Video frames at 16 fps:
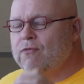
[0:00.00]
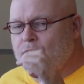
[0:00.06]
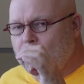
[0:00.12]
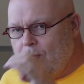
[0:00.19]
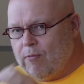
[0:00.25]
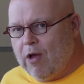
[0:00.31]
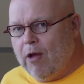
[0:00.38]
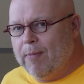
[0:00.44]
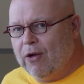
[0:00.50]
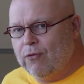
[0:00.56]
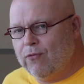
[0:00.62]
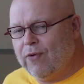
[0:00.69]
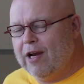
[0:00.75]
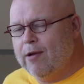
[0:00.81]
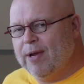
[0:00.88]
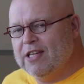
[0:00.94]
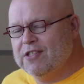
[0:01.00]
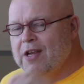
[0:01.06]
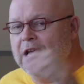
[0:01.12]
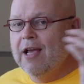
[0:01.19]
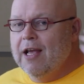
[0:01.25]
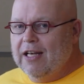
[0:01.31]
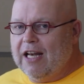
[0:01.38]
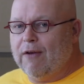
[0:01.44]
for, about Firebase
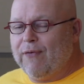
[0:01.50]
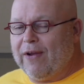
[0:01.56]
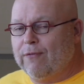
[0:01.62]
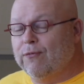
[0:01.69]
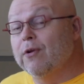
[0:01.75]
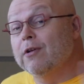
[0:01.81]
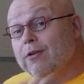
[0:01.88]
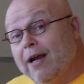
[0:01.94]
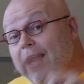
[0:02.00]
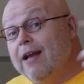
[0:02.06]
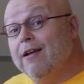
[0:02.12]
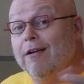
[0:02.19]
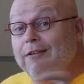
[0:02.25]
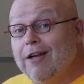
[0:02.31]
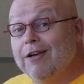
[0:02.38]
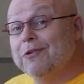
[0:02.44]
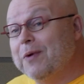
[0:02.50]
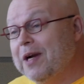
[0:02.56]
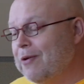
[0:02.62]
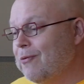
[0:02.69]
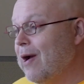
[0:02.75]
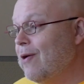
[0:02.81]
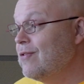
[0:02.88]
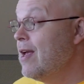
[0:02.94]
that affect Flutter and the other way
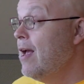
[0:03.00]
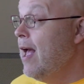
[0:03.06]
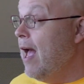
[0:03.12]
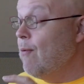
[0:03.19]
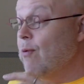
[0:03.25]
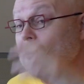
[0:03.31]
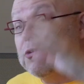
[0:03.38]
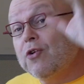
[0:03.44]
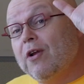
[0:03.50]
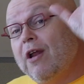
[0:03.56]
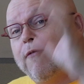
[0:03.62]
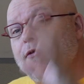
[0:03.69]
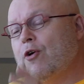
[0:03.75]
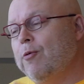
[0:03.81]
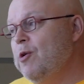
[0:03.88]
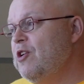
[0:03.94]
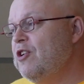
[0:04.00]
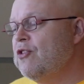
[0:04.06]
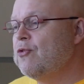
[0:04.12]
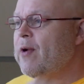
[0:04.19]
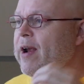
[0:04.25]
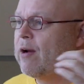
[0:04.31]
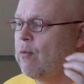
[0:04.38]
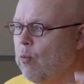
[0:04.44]
around. And we're also going to have a community
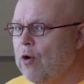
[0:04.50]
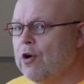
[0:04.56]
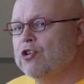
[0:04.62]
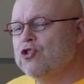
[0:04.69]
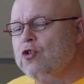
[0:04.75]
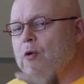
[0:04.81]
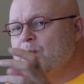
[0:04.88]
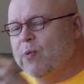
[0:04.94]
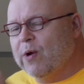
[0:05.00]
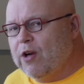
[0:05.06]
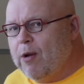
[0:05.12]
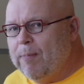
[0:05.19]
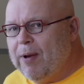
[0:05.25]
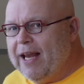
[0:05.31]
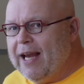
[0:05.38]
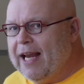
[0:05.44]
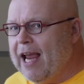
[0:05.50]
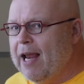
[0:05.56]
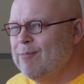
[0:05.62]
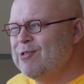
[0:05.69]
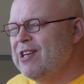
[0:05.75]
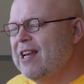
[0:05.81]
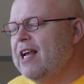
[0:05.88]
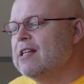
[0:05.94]
track, workshops. We're going to play
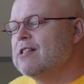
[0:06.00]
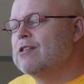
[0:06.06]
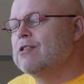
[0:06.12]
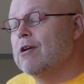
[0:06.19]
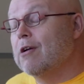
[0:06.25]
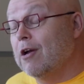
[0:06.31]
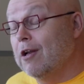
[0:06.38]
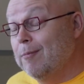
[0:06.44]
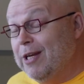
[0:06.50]
games. It's going